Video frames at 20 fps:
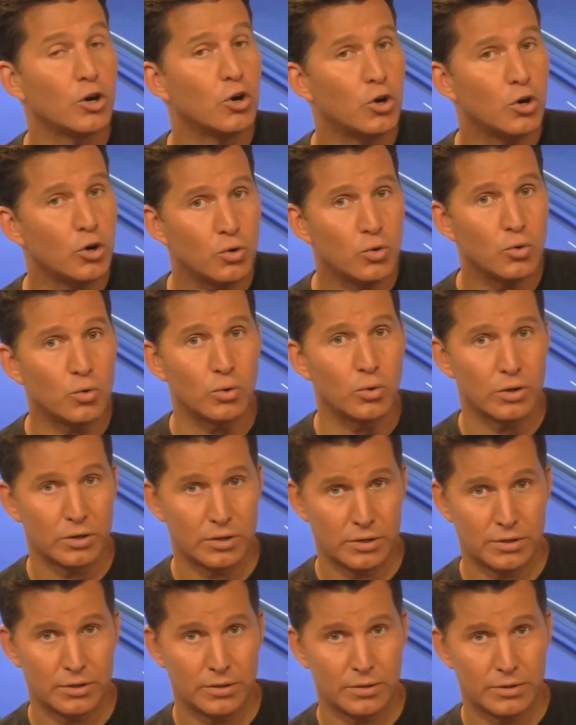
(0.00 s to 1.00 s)
Who
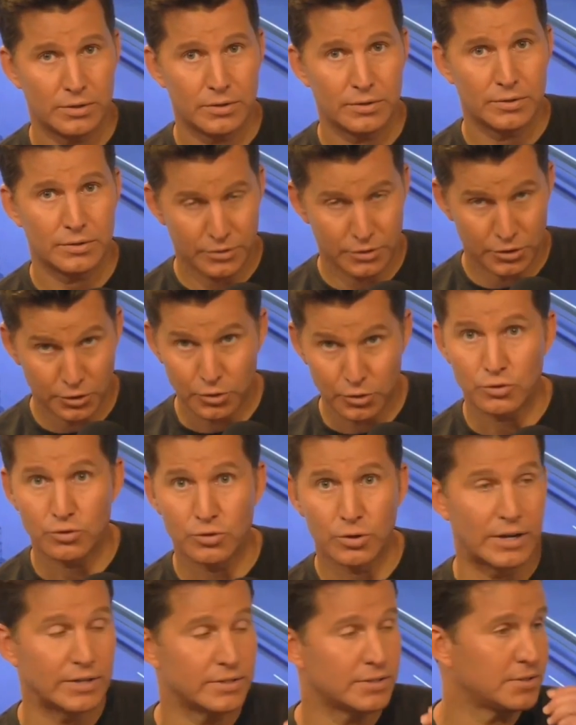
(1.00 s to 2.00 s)
do you
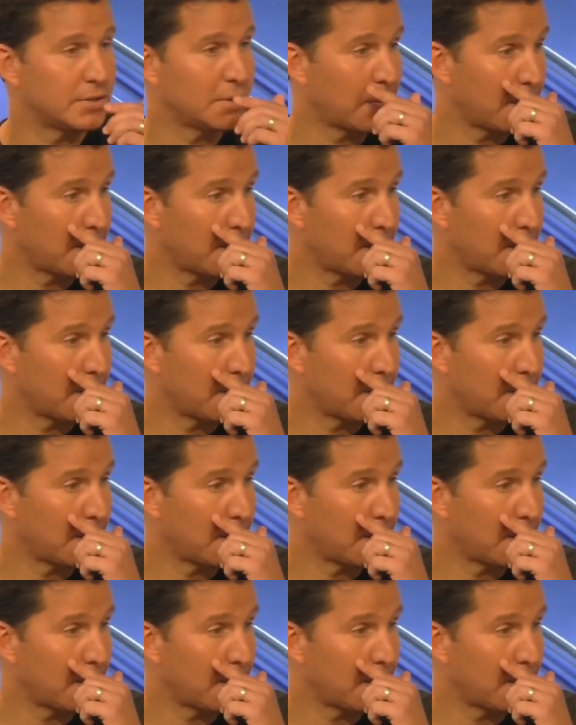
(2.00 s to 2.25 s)
trust?